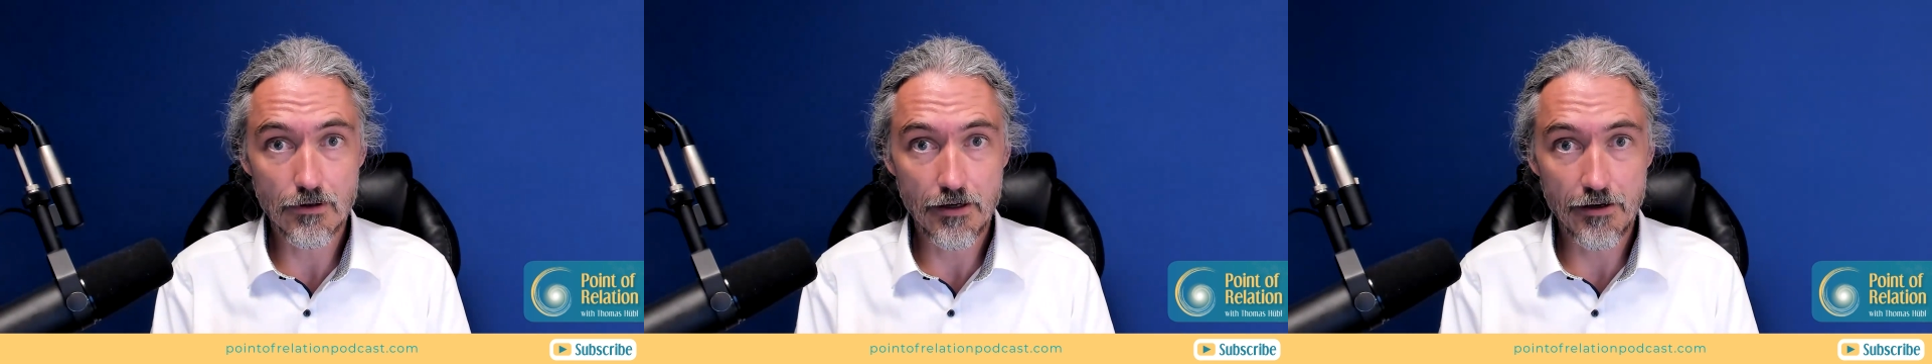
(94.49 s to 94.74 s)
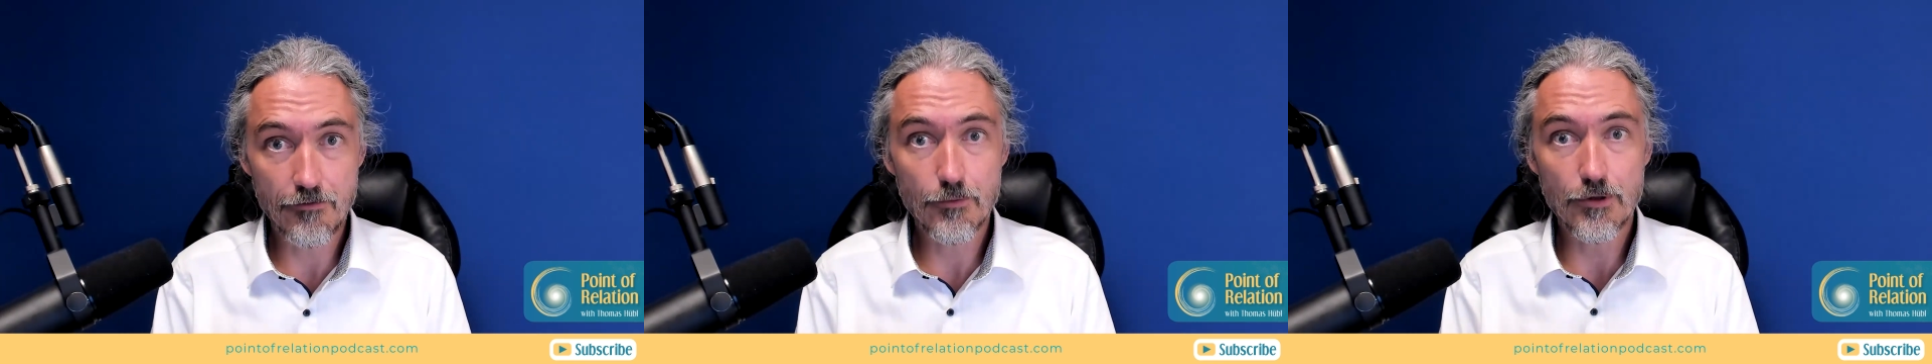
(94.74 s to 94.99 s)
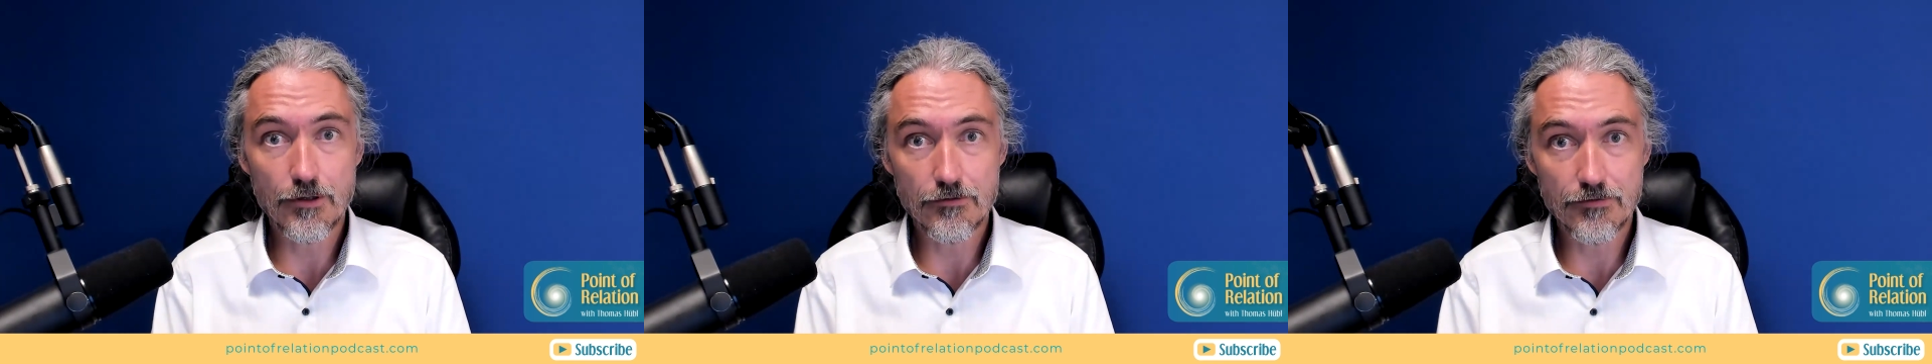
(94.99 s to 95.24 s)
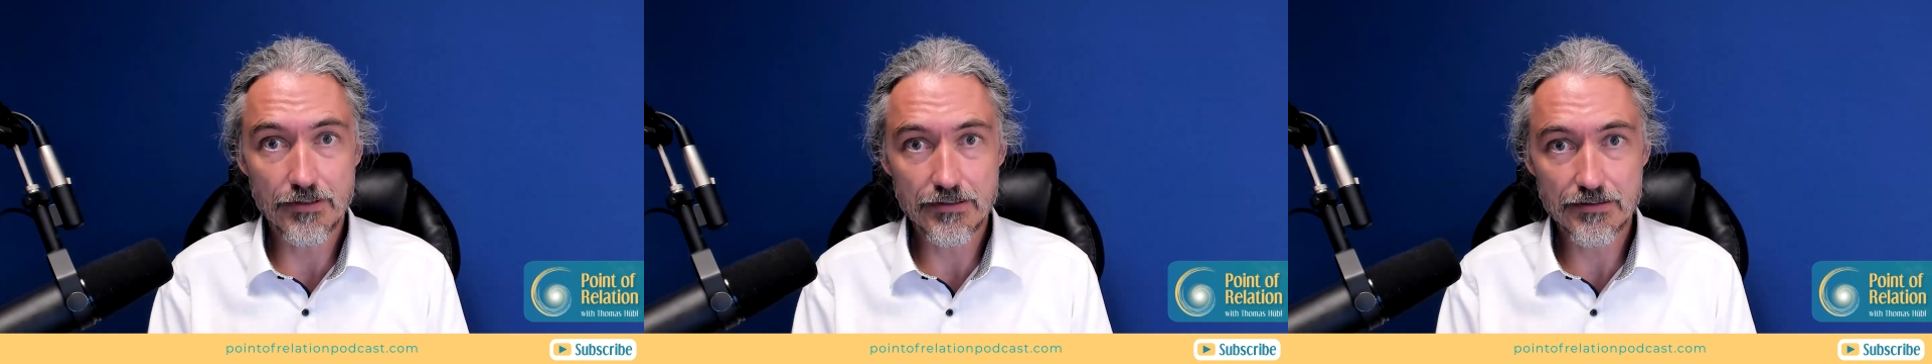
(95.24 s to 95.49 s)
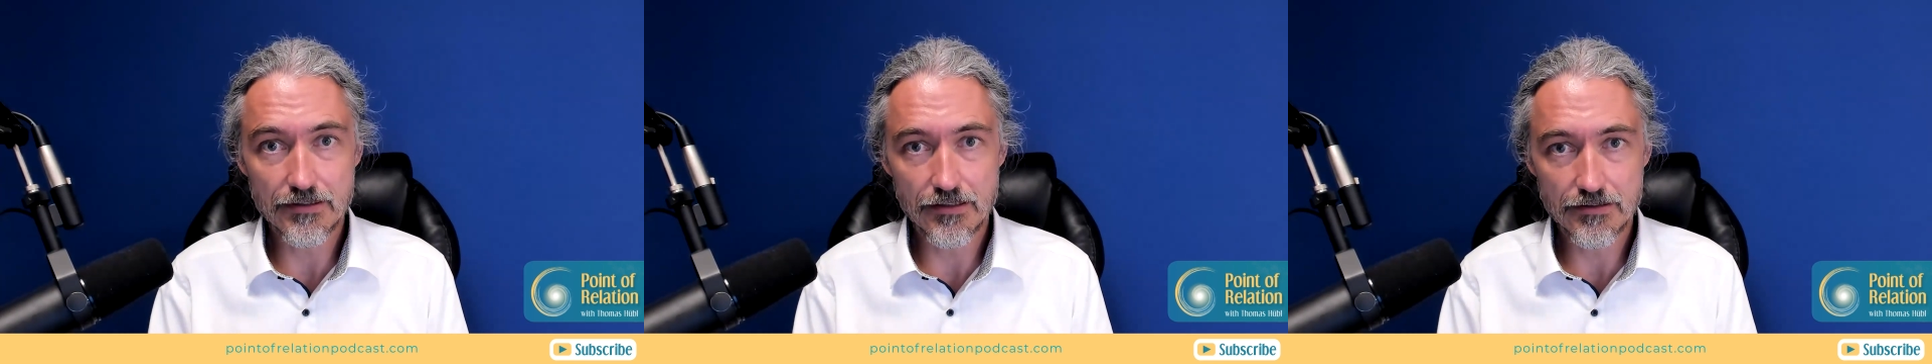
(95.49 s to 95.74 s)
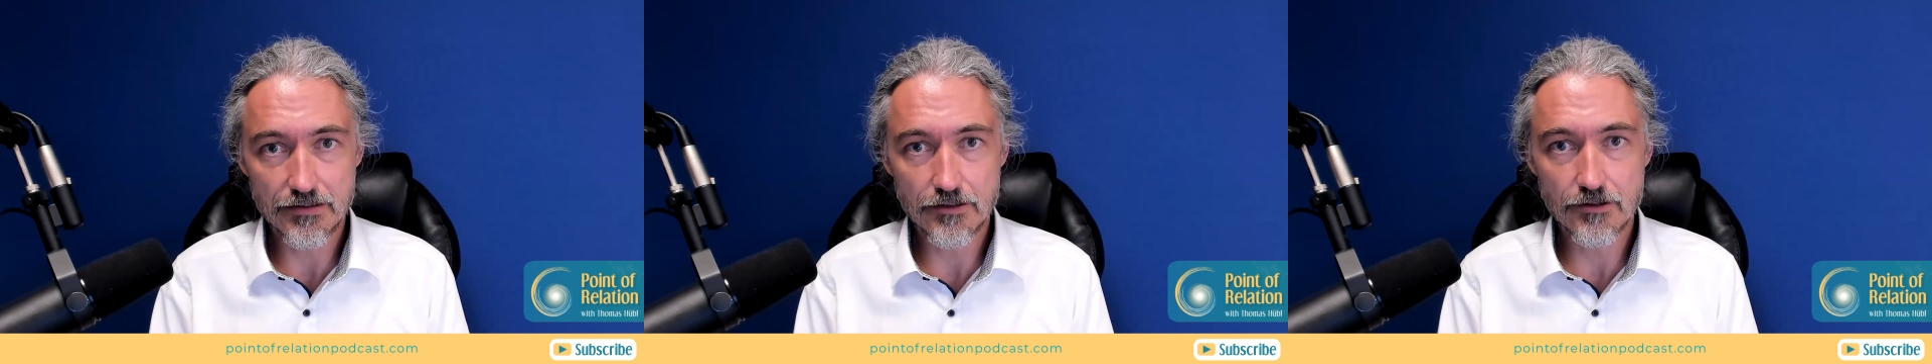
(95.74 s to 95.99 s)
every one of us
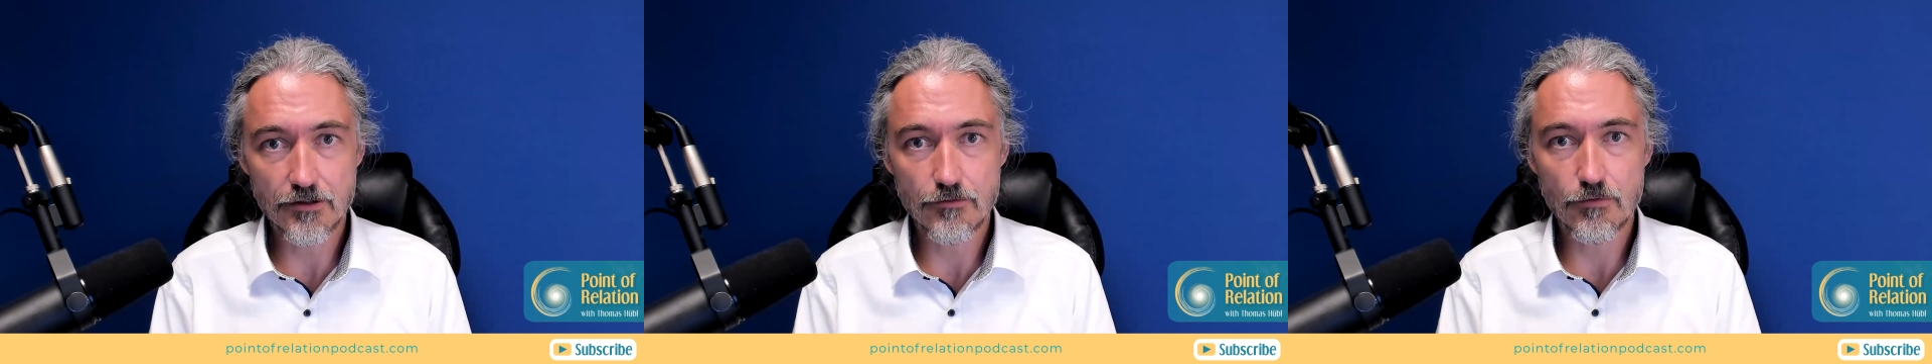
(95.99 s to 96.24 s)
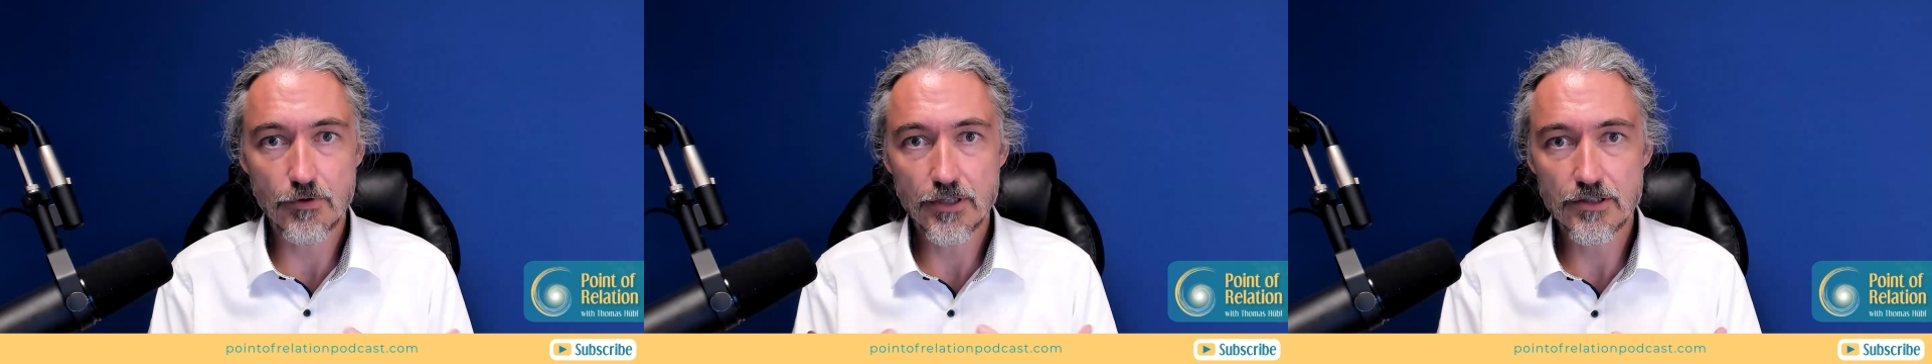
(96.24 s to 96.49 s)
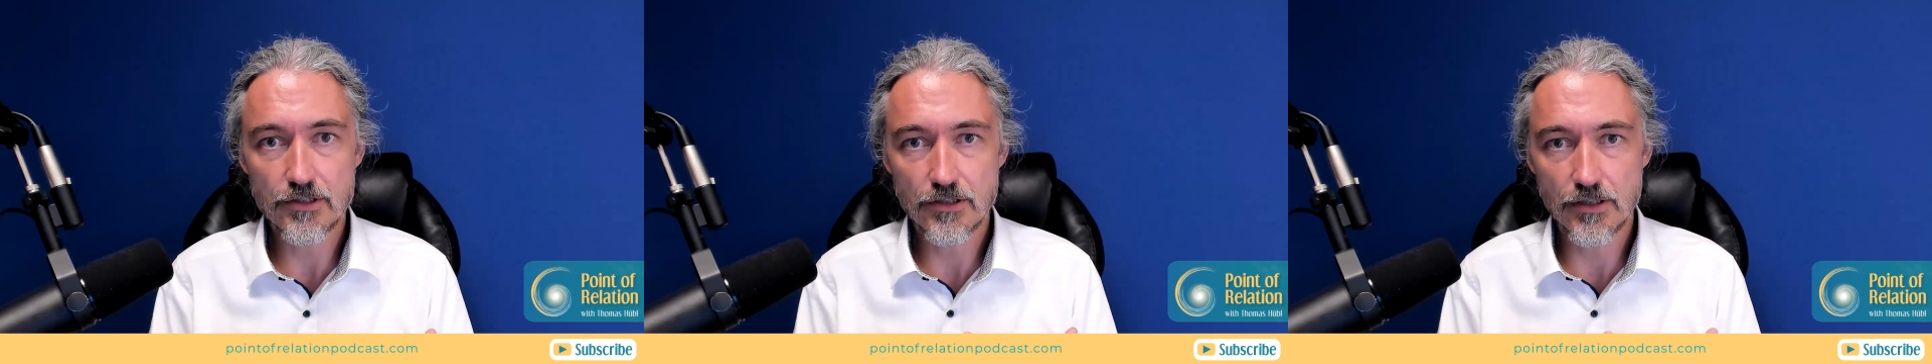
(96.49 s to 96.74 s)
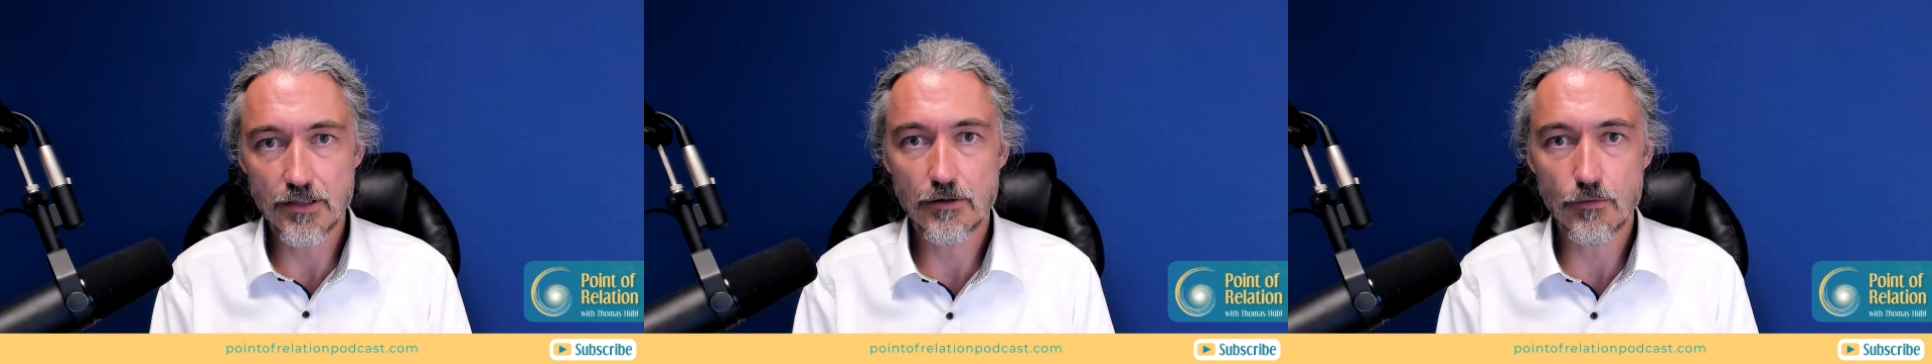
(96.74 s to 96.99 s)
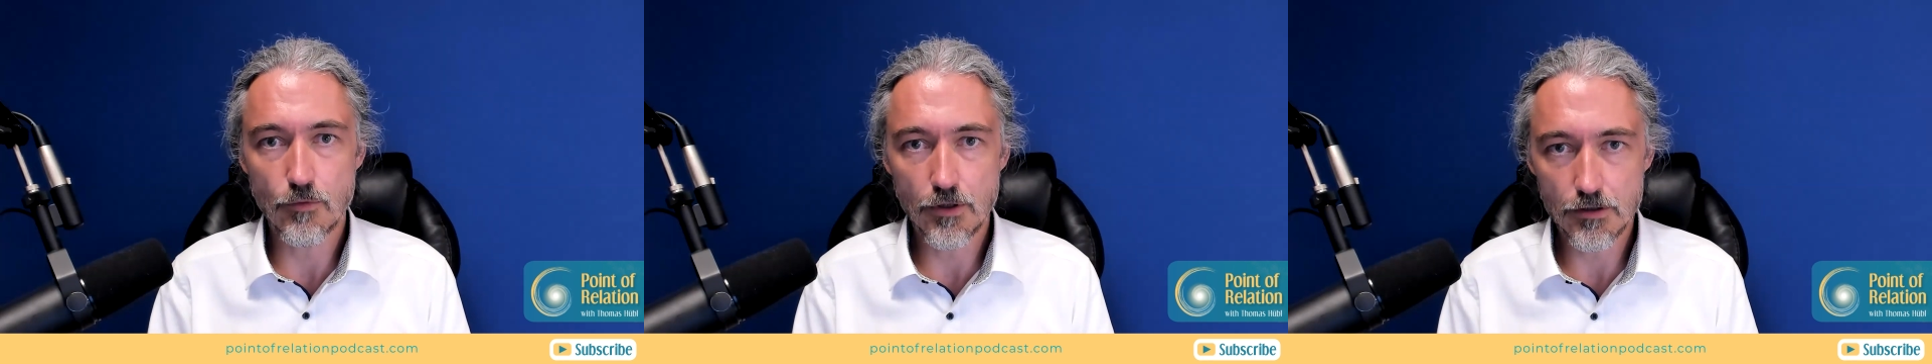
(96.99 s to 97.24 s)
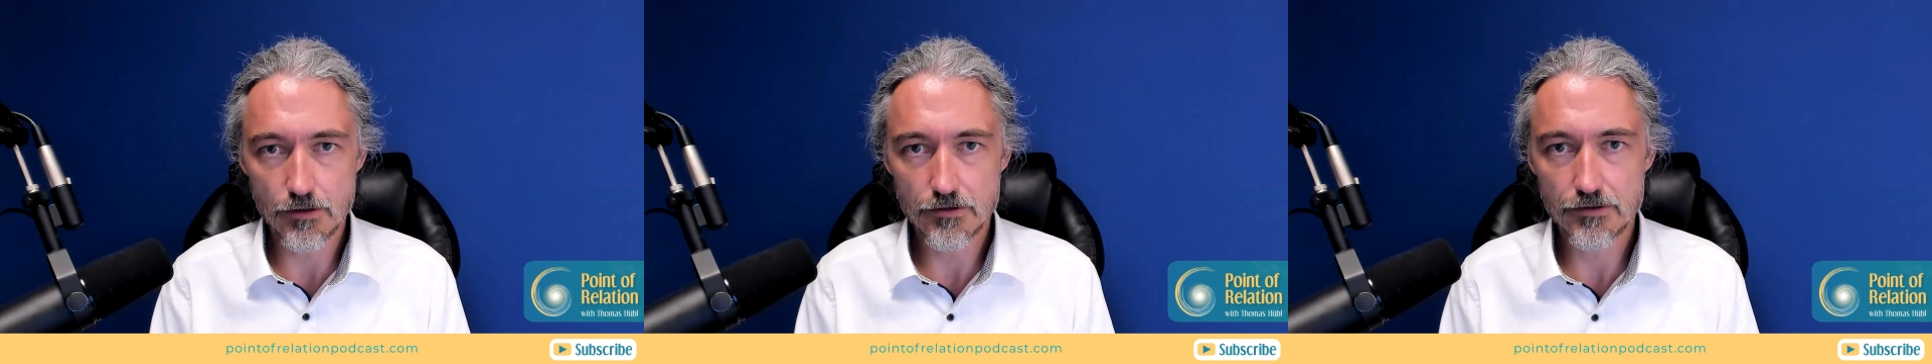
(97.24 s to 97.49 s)
has such a rich inner
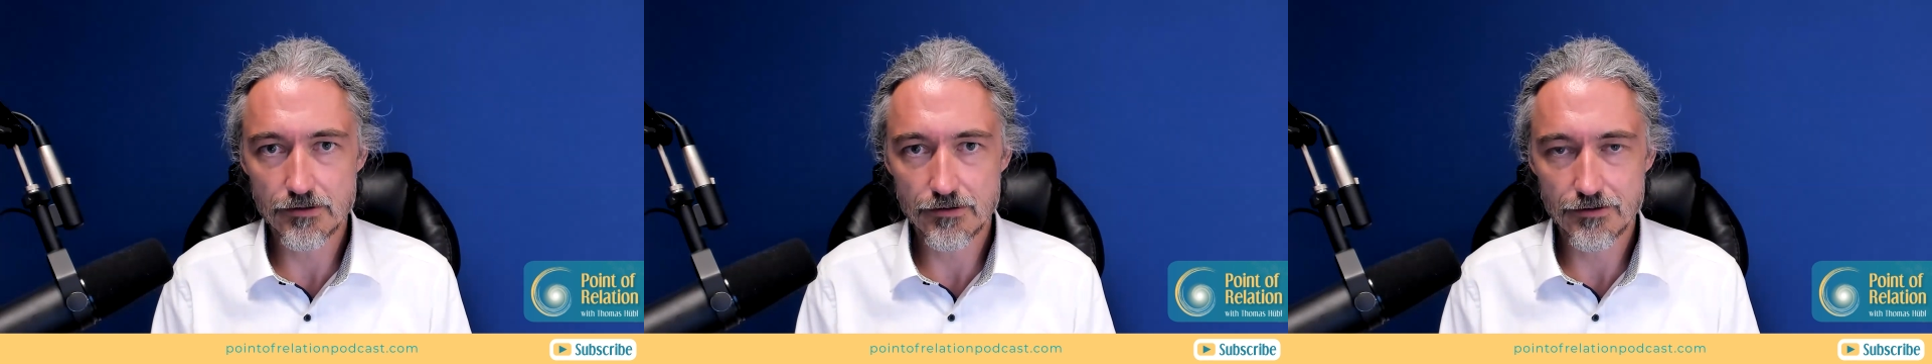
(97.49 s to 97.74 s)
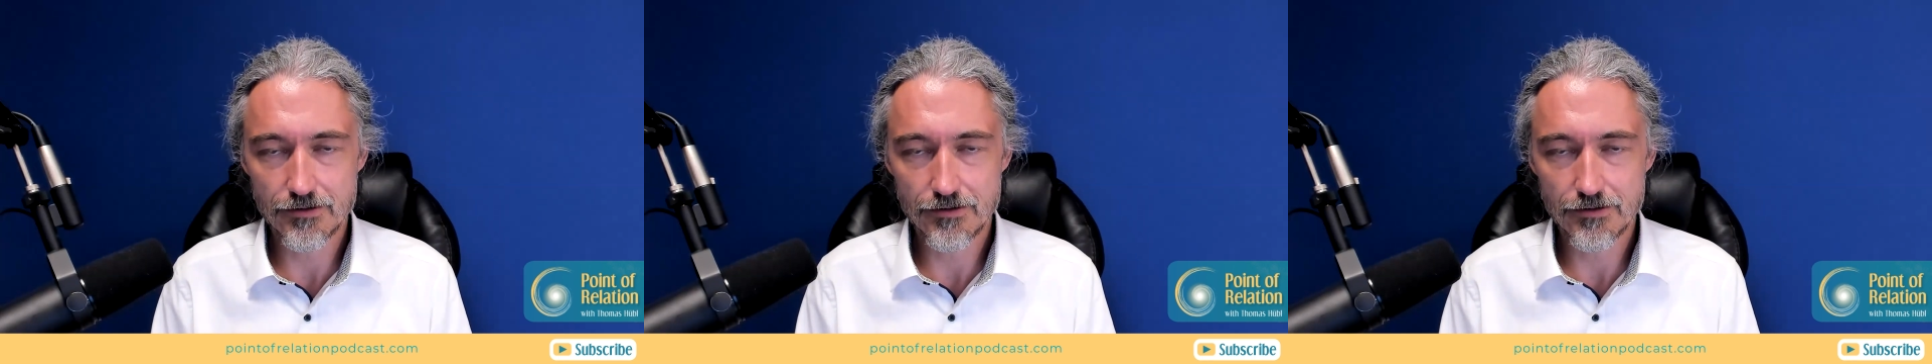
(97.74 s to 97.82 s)
world